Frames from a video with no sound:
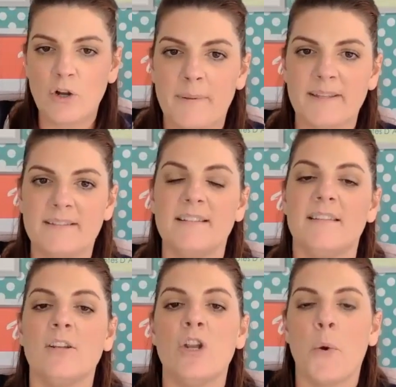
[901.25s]
business
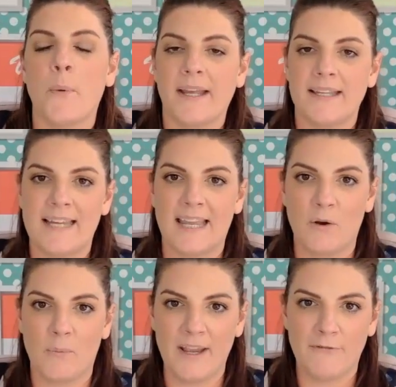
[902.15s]
that no one can take
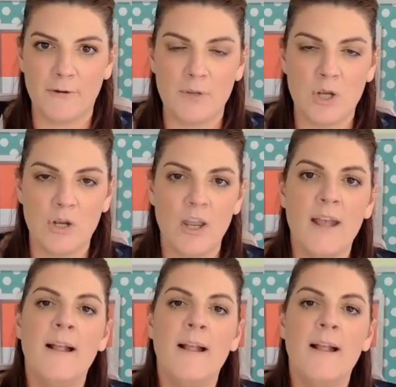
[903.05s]
away from you,